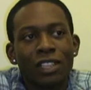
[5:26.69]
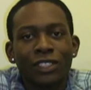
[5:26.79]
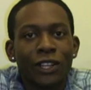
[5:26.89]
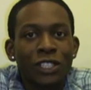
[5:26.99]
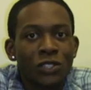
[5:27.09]
I
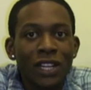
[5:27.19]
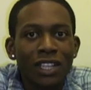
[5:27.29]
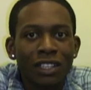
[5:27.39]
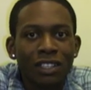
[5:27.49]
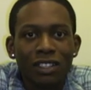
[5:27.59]
started
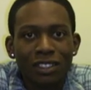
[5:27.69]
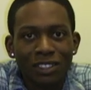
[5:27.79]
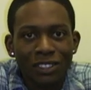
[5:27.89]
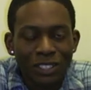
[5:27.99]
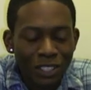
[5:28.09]
drinking,
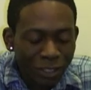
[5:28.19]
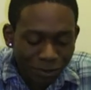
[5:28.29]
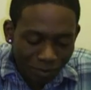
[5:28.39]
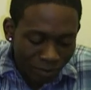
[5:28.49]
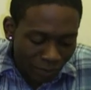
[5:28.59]
you know.
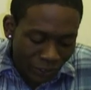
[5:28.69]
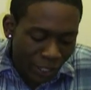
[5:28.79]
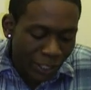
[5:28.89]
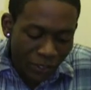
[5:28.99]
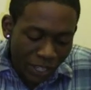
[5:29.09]

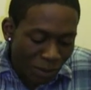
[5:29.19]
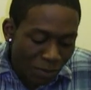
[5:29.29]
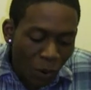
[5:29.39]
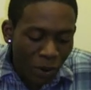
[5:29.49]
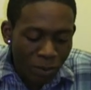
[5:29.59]
Started drinking
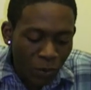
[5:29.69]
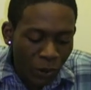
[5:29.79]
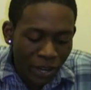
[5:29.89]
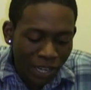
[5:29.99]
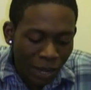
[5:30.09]
more and
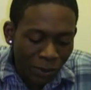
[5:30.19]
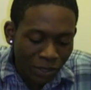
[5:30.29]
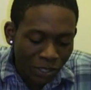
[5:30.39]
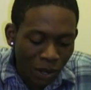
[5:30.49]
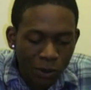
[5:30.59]
more. Like I
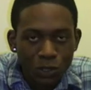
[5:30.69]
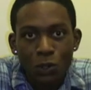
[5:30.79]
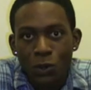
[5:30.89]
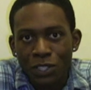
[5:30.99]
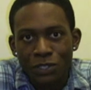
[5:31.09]
would go to
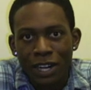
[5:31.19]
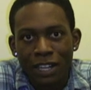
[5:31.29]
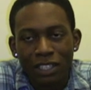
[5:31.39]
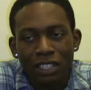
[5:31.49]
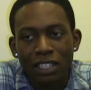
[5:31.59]
school
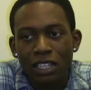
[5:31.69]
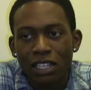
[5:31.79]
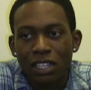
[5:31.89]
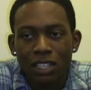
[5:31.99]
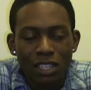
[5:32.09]
drunk.
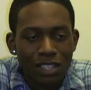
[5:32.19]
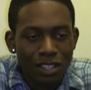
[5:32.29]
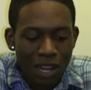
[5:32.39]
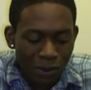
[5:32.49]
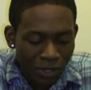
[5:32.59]

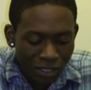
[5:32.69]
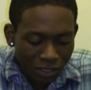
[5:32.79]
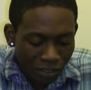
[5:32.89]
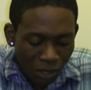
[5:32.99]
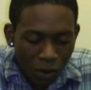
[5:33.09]
I would
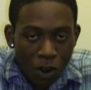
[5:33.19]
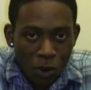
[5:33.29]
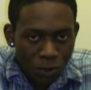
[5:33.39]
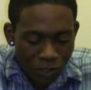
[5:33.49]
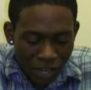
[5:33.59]
go
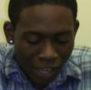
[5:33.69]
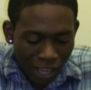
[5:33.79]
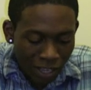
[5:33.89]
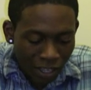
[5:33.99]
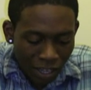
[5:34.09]
home drunk,
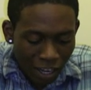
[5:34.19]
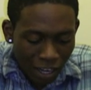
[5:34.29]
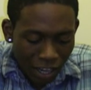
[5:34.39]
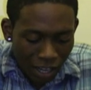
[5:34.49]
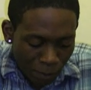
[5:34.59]
and
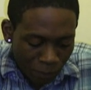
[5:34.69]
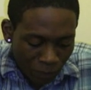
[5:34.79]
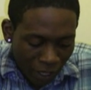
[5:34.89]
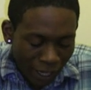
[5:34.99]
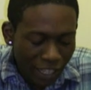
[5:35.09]

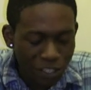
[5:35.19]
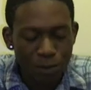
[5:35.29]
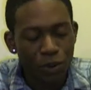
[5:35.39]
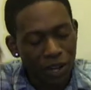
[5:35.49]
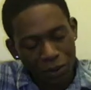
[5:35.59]
it got
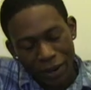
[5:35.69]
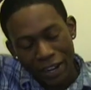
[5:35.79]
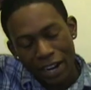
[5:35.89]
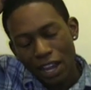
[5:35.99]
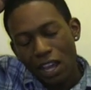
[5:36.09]
to the point
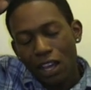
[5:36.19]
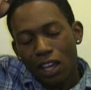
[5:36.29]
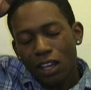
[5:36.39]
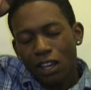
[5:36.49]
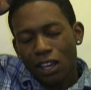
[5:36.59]
where
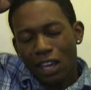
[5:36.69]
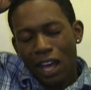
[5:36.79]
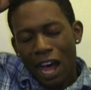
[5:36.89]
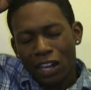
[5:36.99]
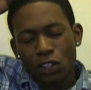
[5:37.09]

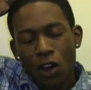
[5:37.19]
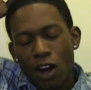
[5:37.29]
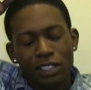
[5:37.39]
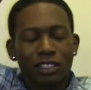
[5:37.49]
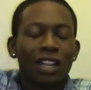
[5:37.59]
I
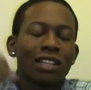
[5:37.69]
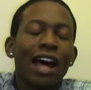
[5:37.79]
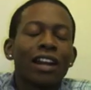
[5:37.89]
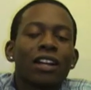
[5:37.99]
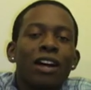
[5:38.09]
lost a
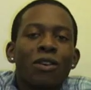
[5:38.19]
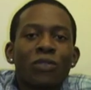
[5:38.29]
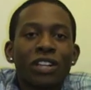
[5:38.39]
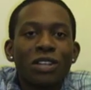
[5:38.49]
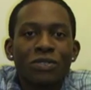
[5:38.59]
lot
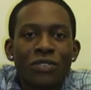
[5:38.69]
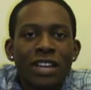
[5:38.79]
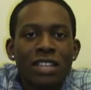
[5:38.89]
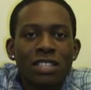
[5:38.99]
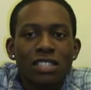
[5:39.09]
of really good
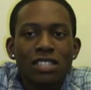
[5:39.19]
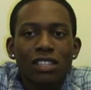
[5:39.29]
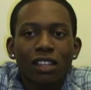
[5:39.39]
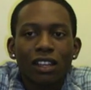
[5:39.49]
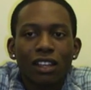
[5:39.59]
friends,
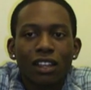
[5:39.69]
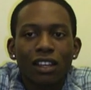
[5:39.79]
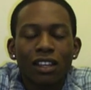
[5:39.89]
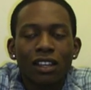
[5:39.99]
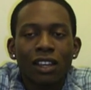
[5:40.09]

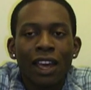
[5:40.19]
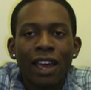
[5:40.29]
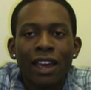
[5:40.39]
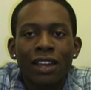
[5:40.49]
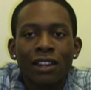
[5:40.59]

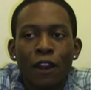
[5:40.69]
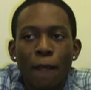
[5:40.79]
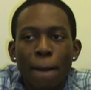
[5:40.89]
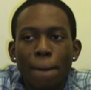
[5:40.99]
and